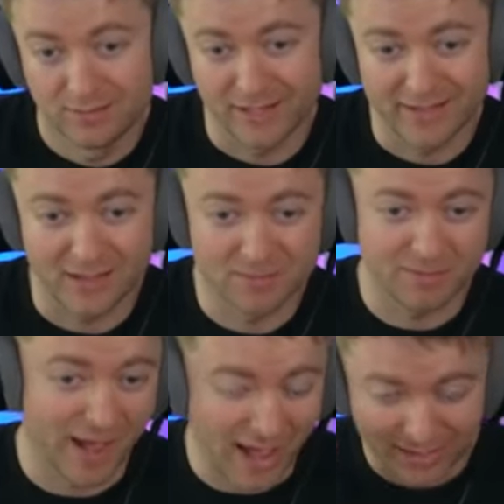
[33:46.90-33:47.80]
Knight comes
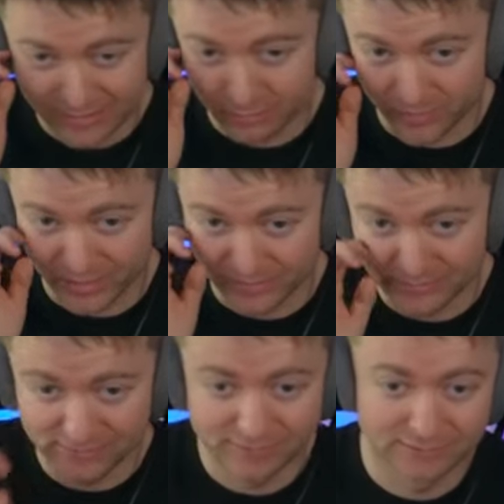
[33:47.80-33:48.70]
back.
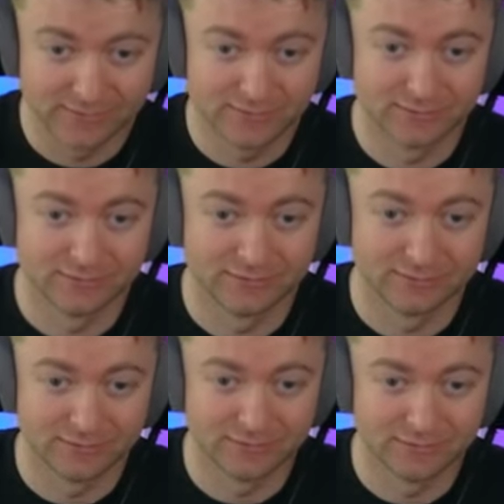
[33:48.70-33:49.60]
Well,
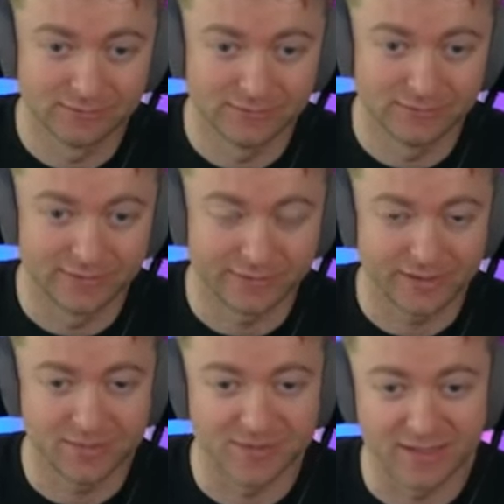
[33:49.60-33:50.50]
here
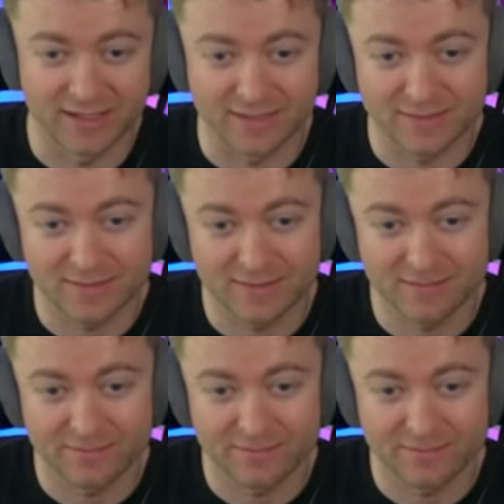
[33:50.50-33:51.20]
comes this.